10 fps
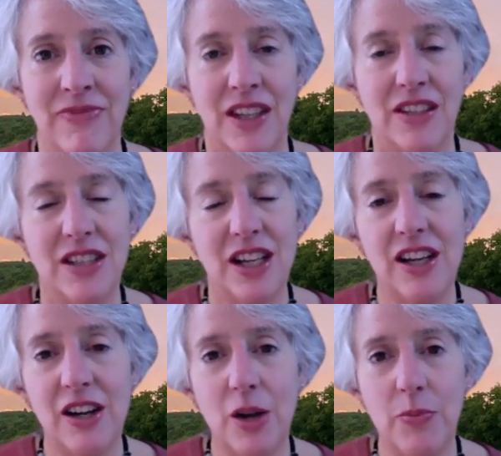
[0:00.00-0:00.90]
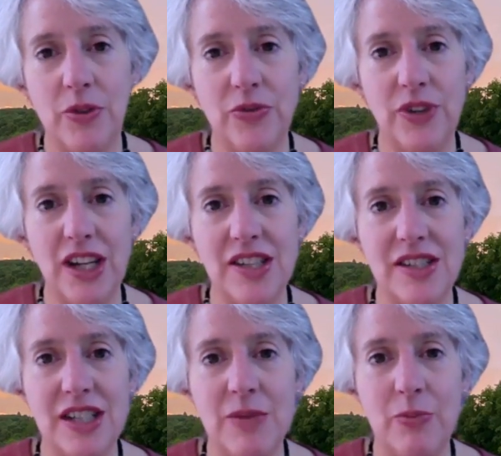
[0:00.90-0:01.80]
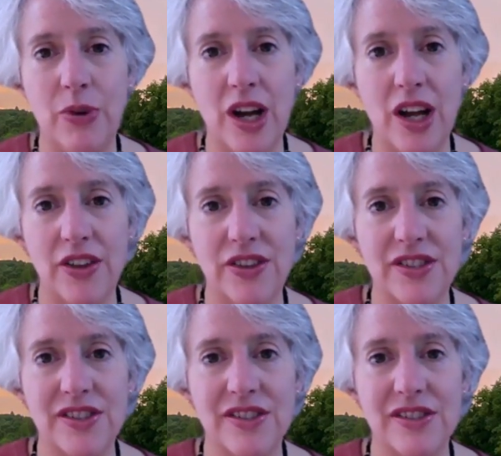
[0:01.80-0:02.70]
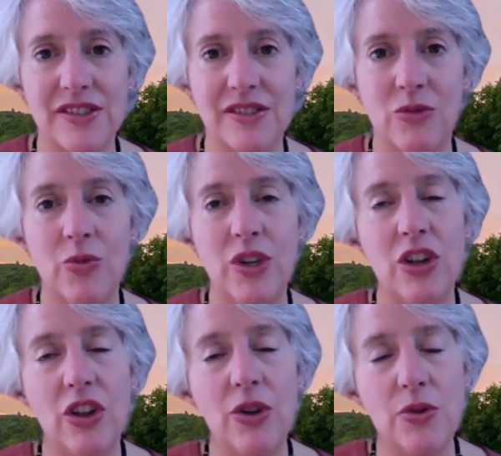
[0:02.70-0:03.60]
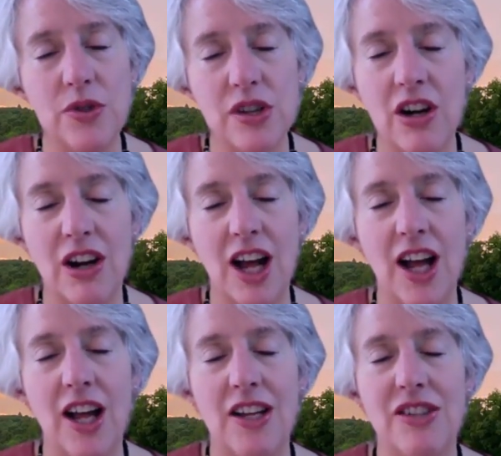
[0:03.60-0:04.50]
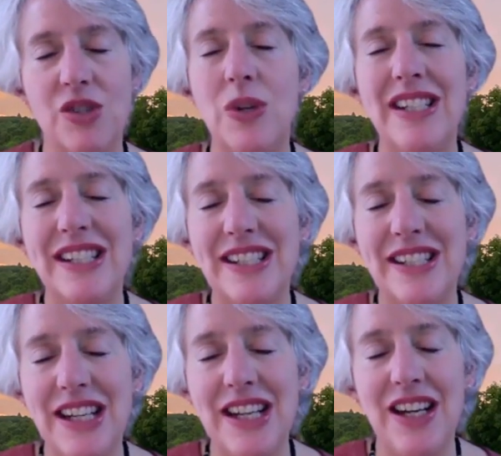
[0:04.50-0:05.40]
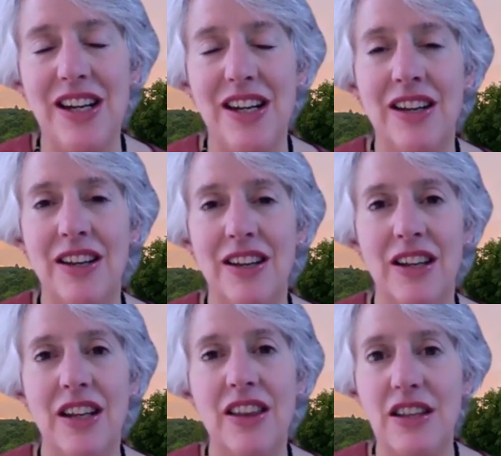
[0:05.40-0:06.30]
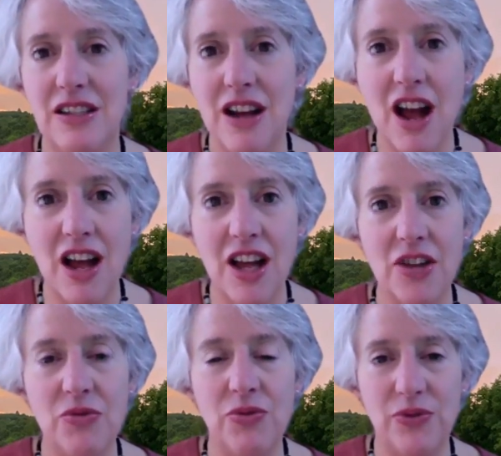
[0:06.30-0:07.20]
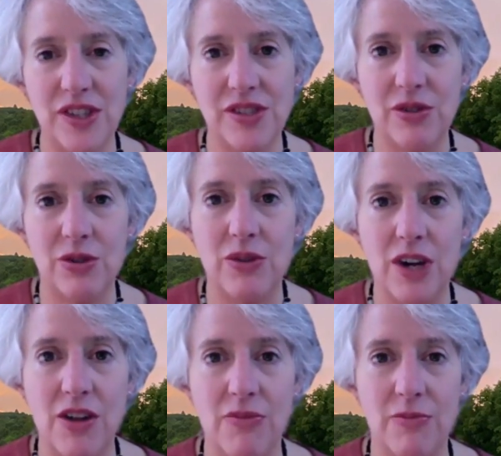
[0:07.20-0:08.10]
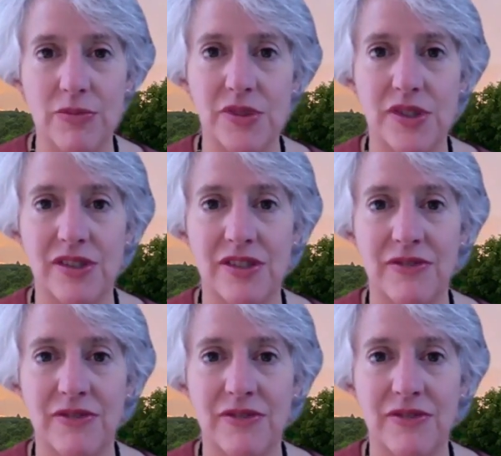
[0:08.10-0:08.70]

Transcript: and take a couple of nice deep breaths. When we close our eyes, we see in the non-physical realms.